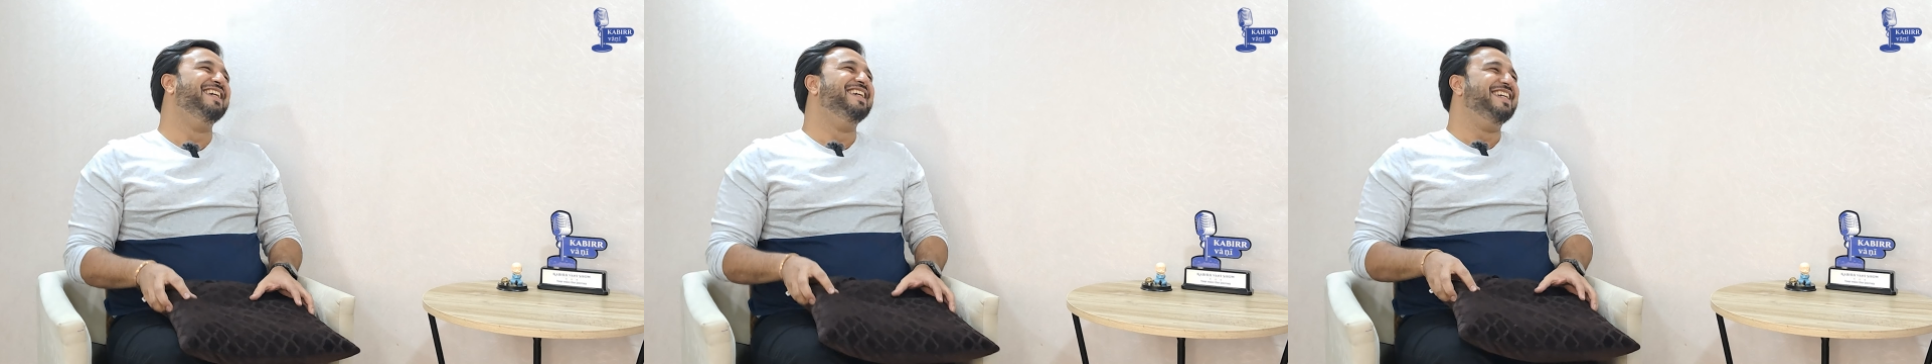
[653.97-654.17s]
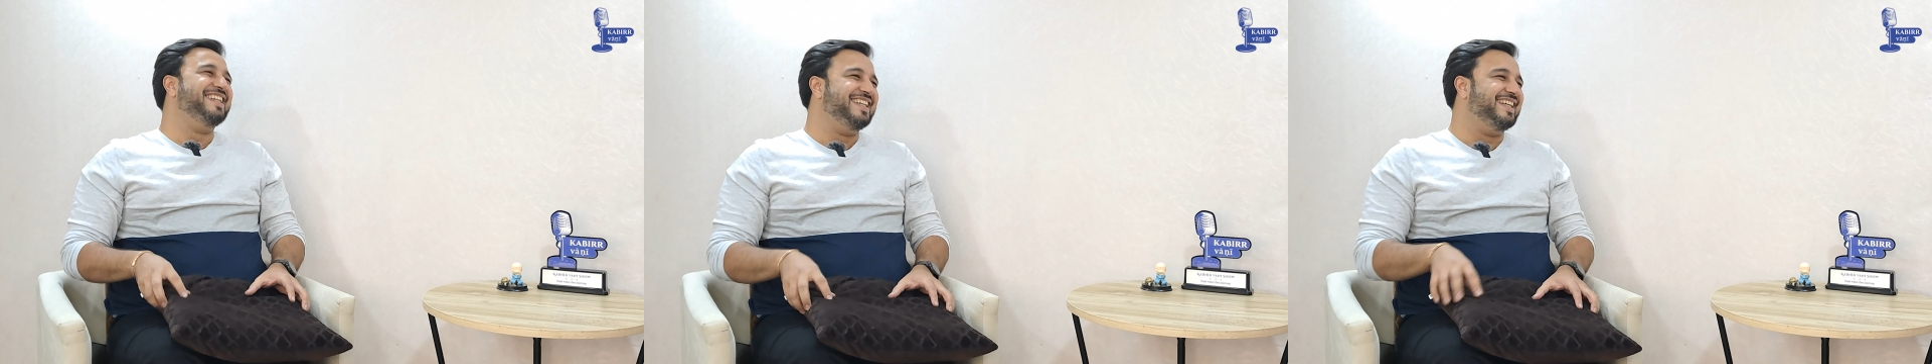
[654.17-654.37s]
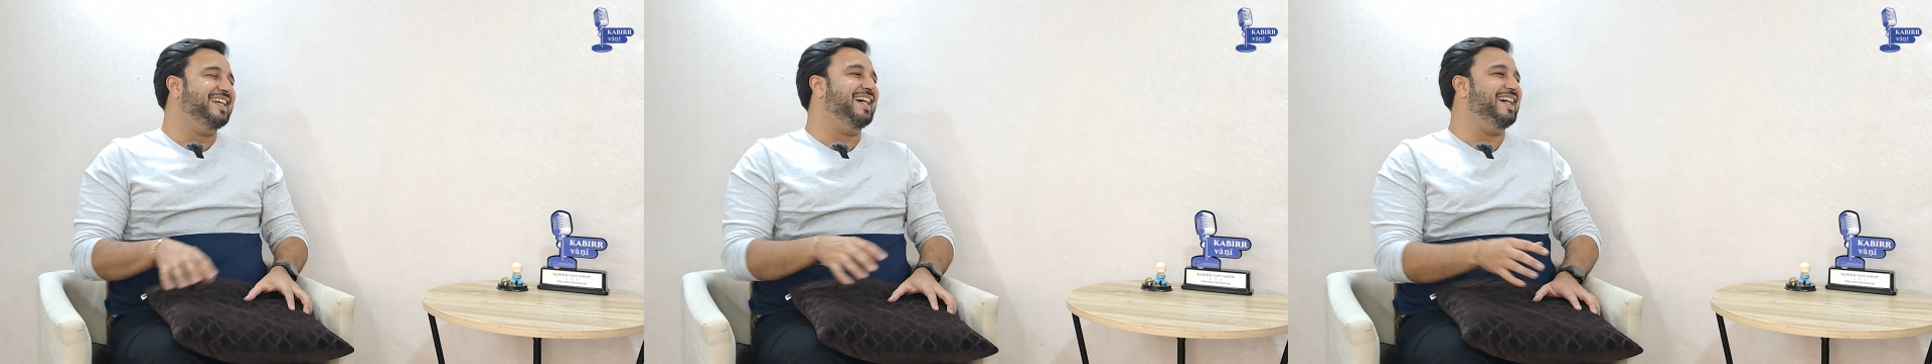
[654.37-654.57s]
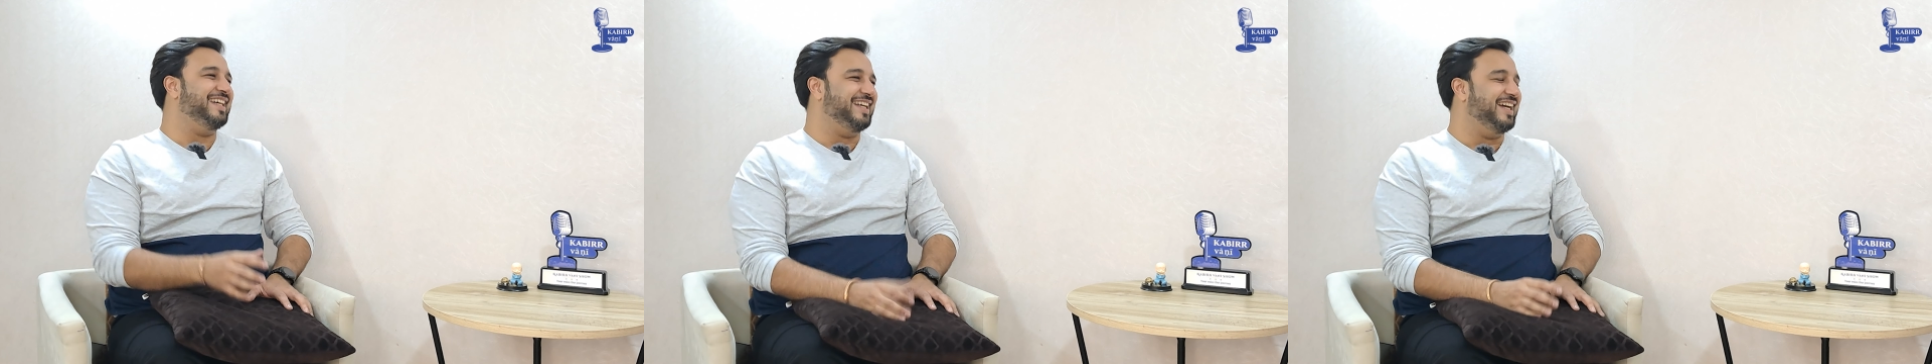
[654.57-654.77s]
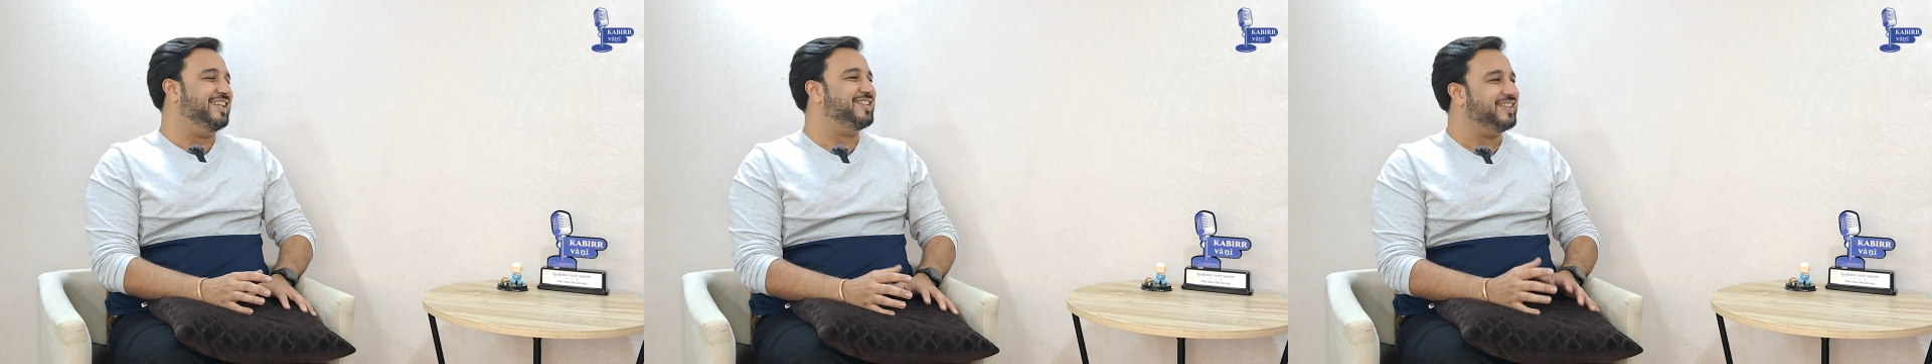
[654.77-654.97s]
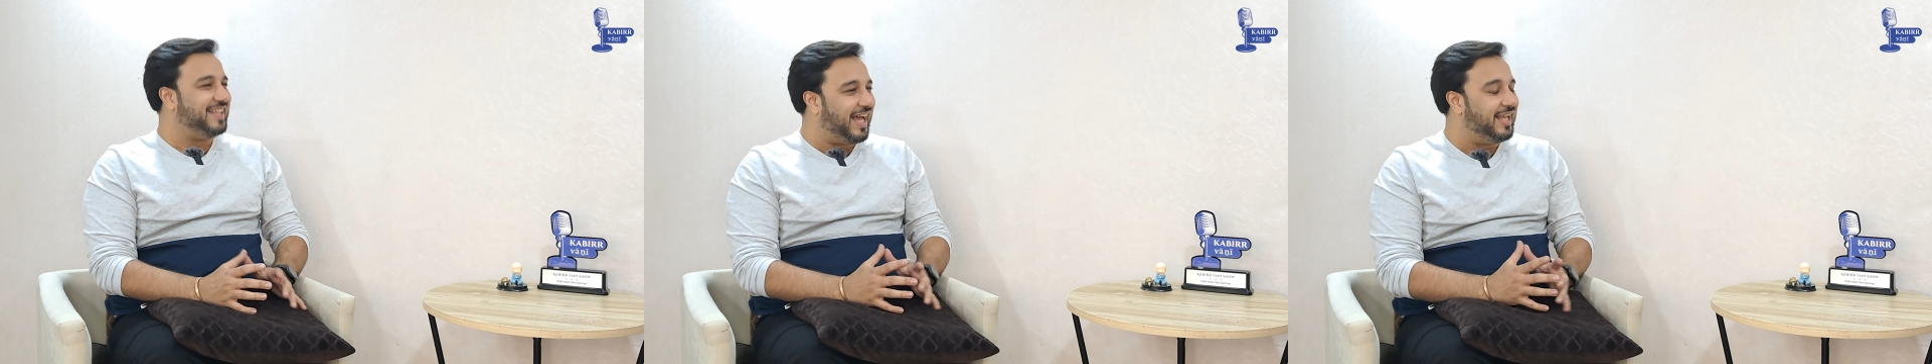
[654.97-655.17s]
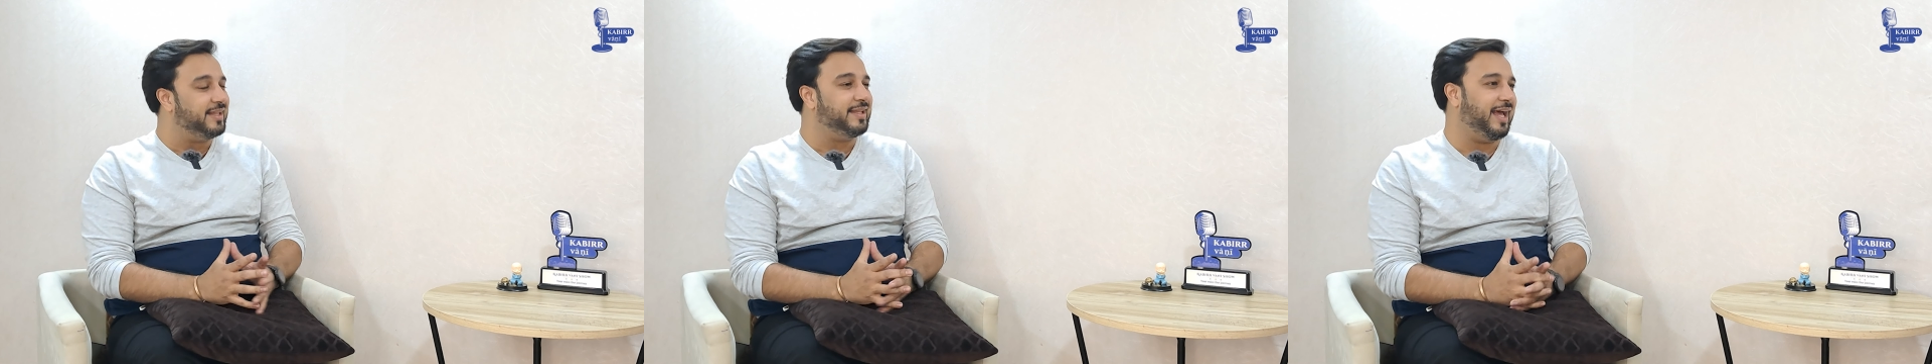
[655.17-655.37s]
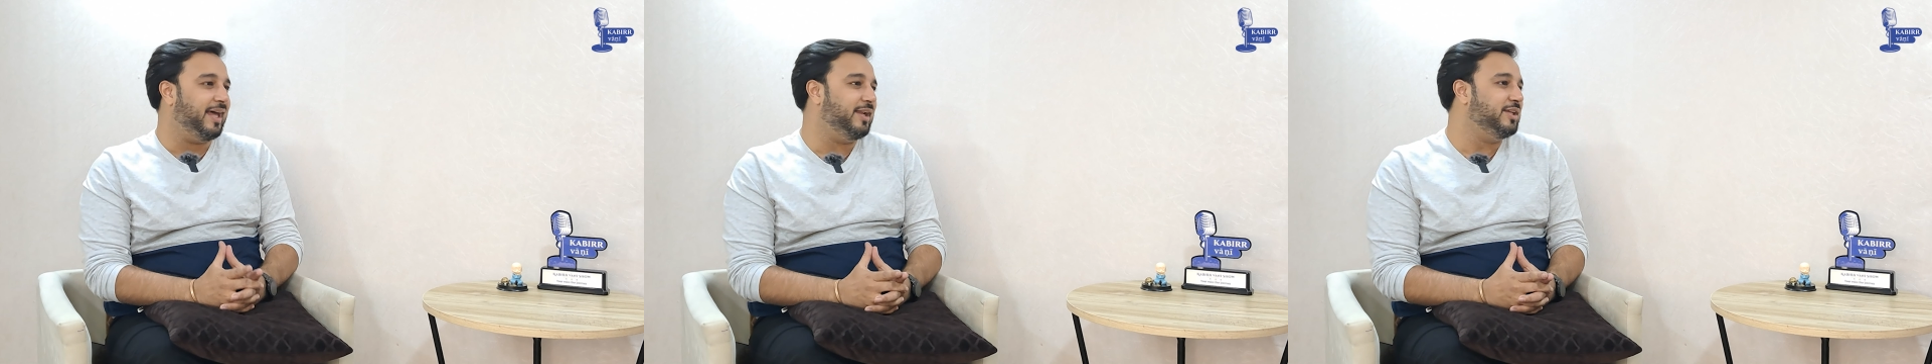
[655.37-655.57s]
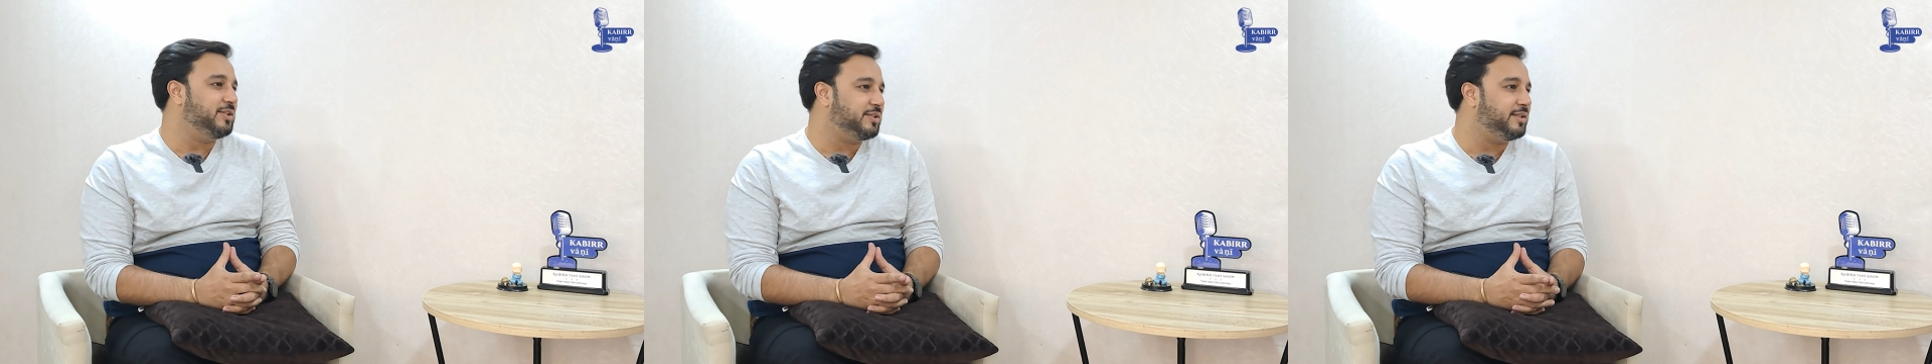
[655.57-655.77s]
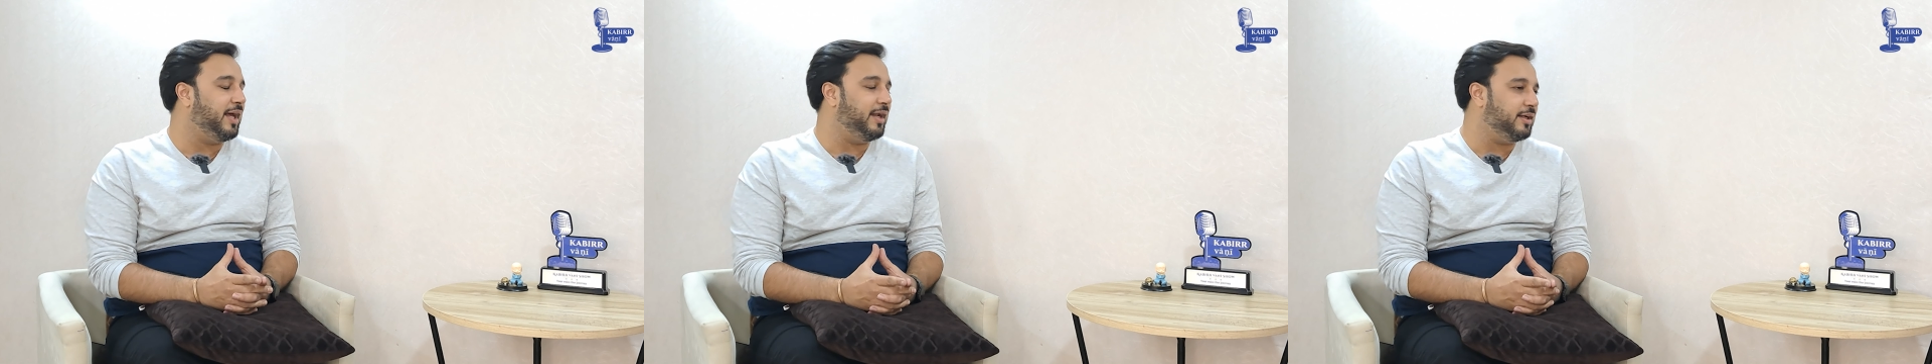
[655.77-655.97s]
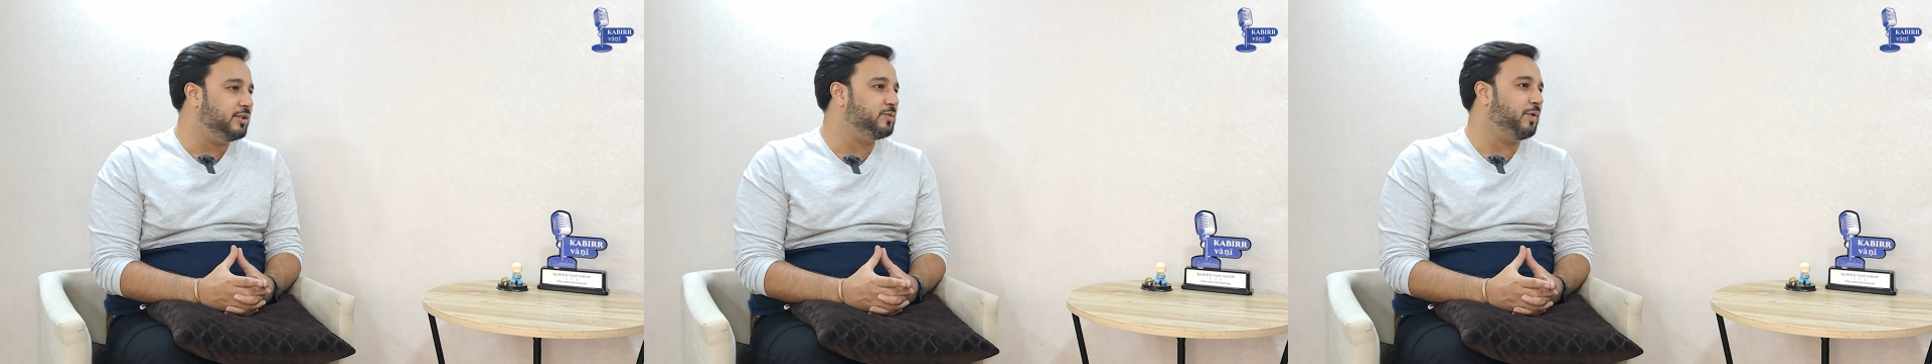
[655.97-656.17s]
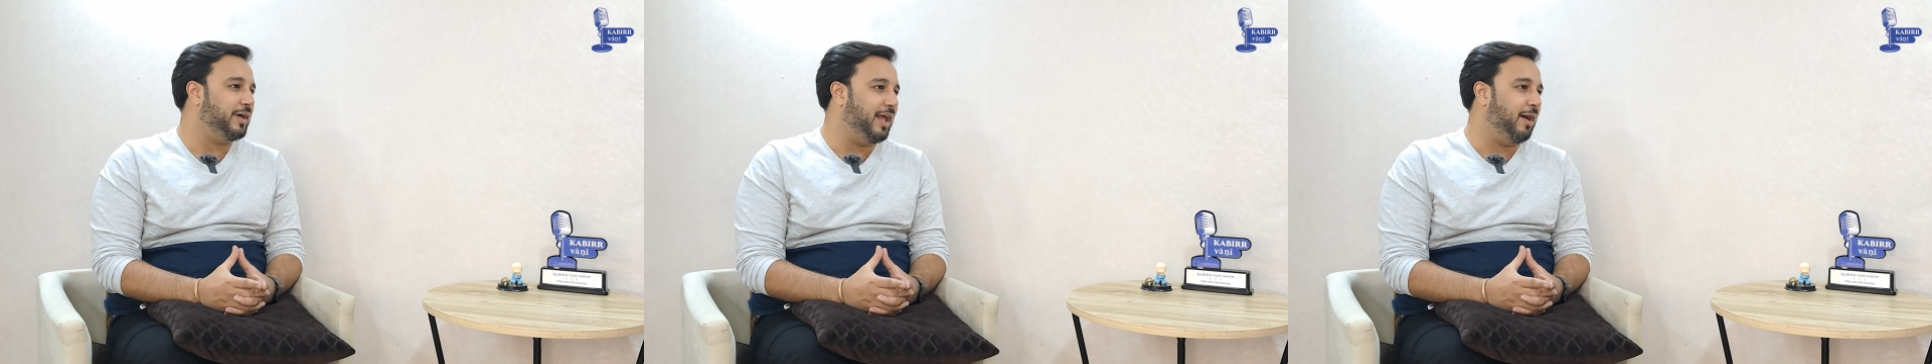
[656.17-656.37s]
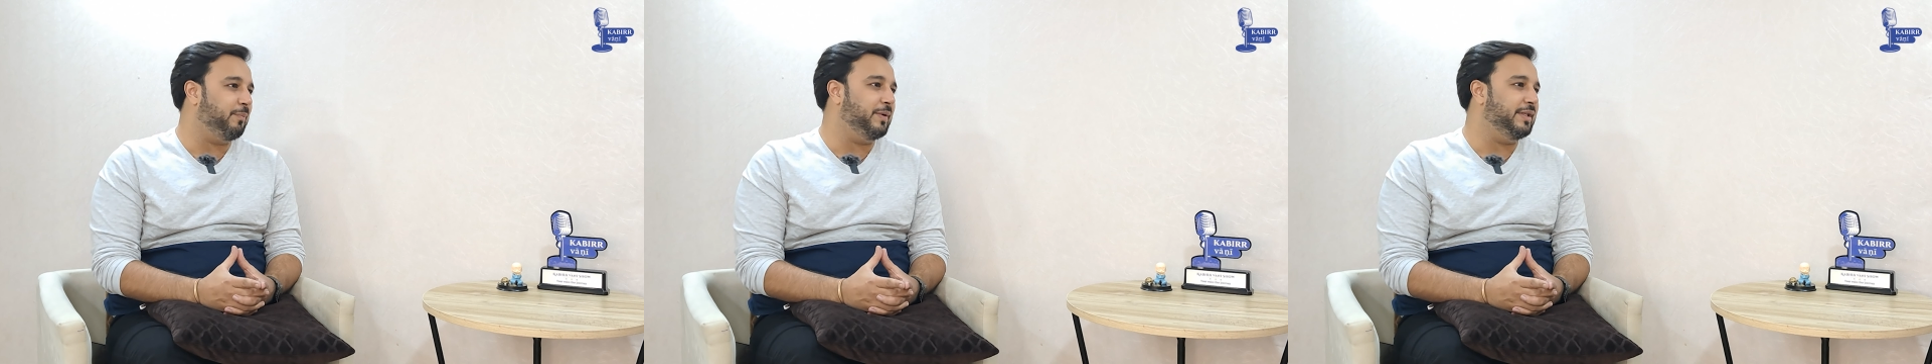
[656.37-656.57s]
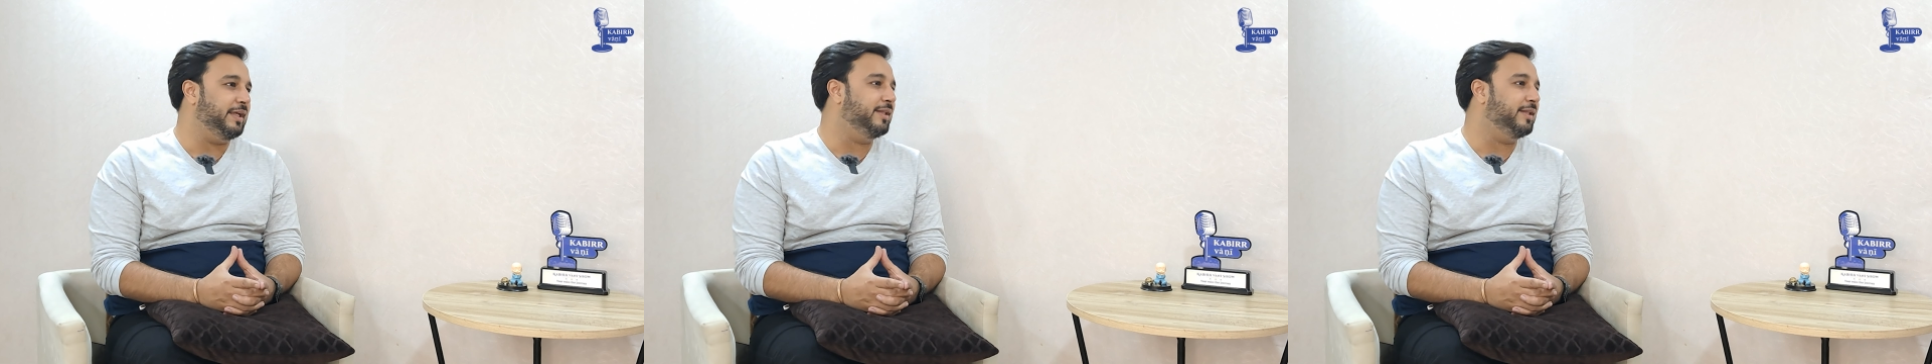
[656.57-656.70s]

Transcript: Yeah. So that is what happens.